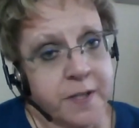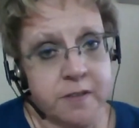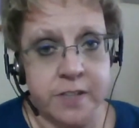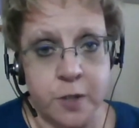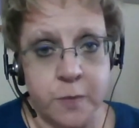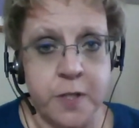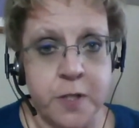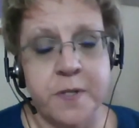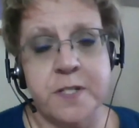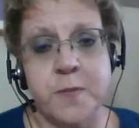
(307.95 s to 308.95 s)
I don't care what
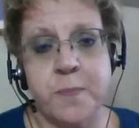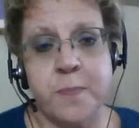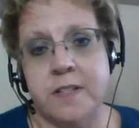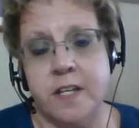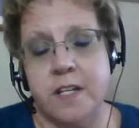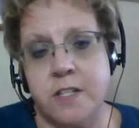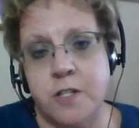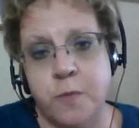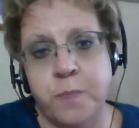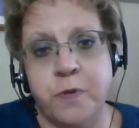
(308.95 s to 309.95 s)
your business plan says,
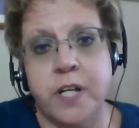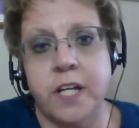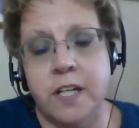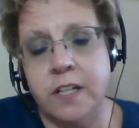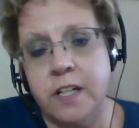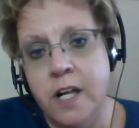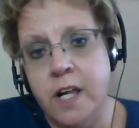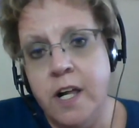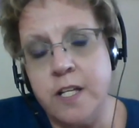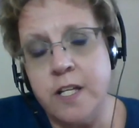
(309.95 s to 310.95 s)
and you're putting in
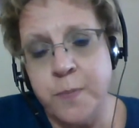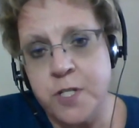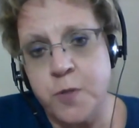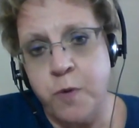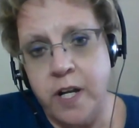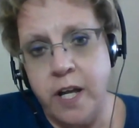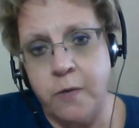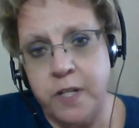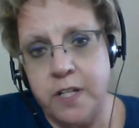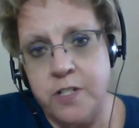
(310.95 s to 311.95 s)
as much sweat
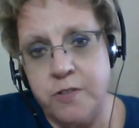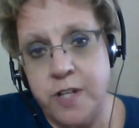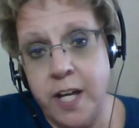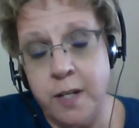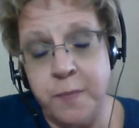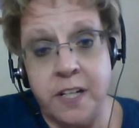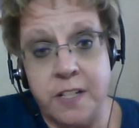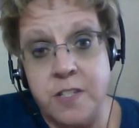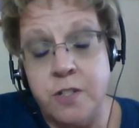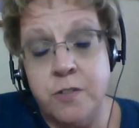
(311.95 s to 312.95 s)
equity as you can
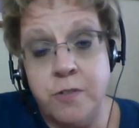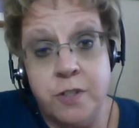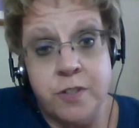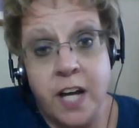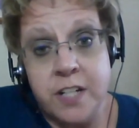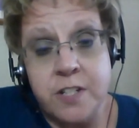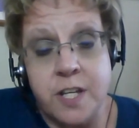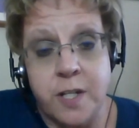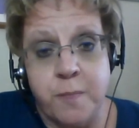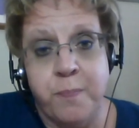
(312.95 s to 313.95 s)
because you're not
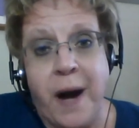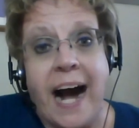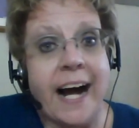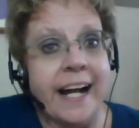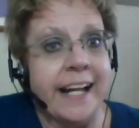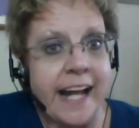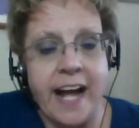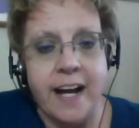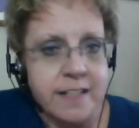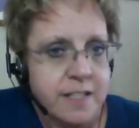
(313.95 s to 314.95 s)
just going to buy
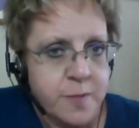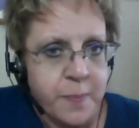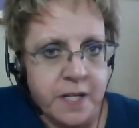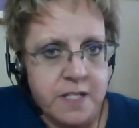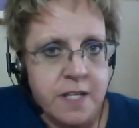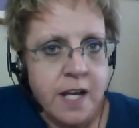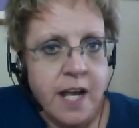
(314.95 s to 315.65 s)
ad space,